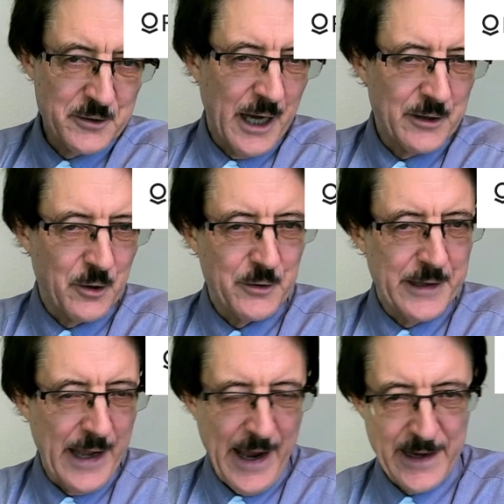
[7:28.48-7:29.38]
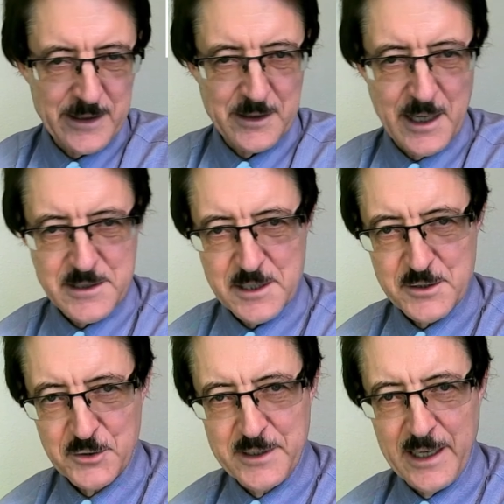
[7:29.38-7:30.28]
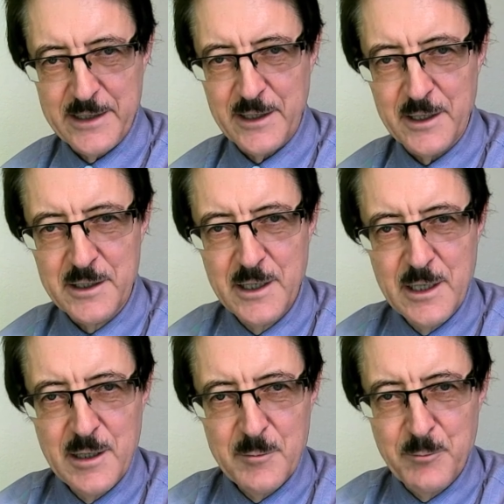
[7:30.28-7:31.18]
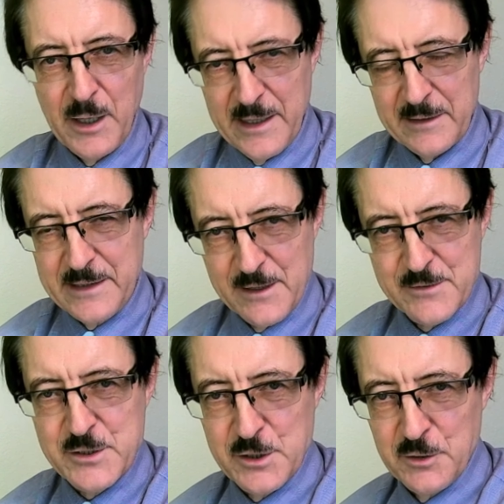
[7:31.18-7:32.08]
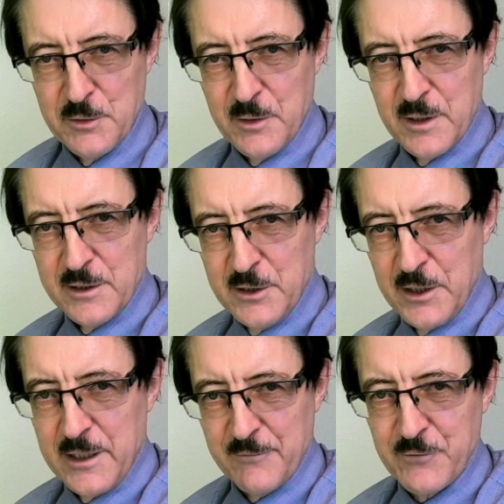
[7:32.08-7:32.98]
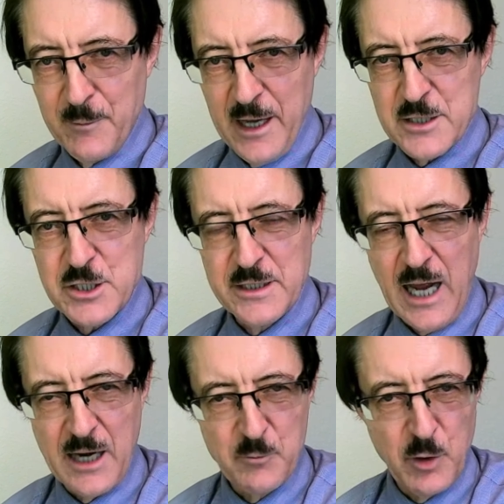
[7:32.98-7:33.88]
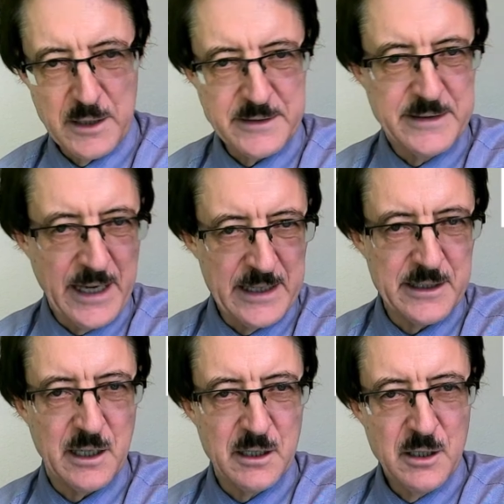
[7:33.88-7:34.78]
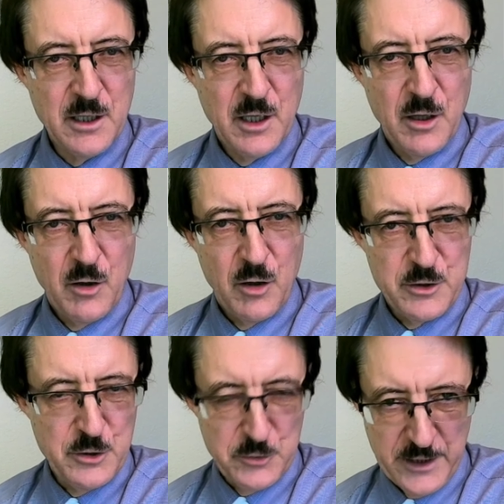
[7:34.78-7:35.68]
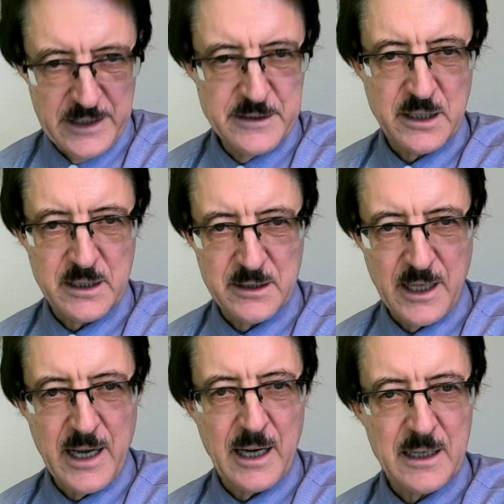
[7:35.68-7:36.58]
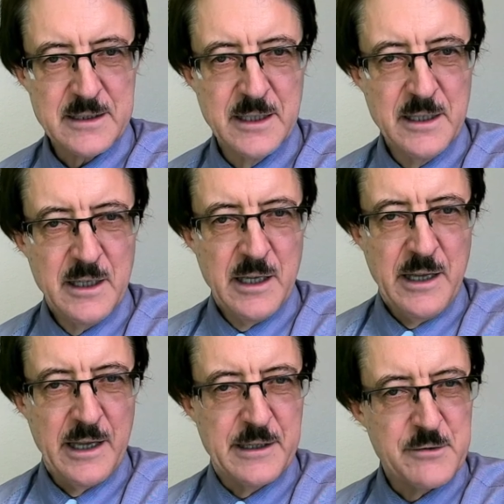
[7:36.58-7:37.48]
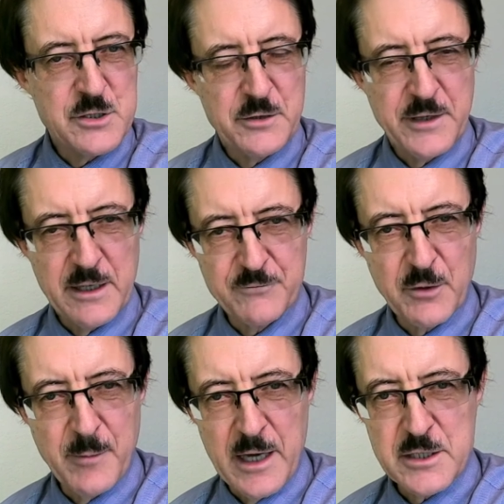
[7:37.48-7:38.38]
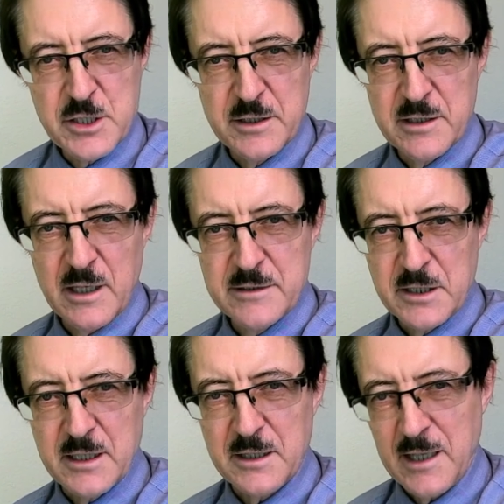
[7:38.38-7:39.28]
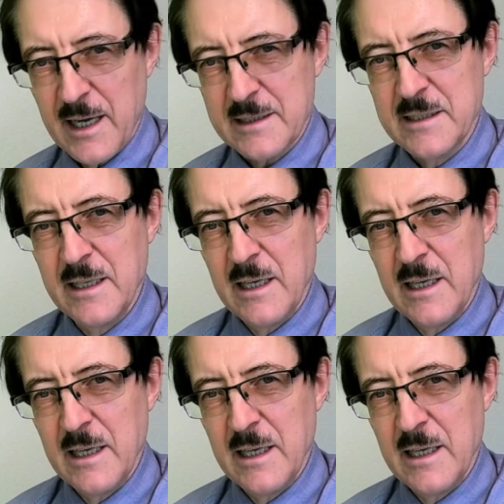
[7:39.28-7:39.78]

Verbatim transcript: not only analyzes your data, but it gives you good information on what data you need to collect. It gives you the information to collect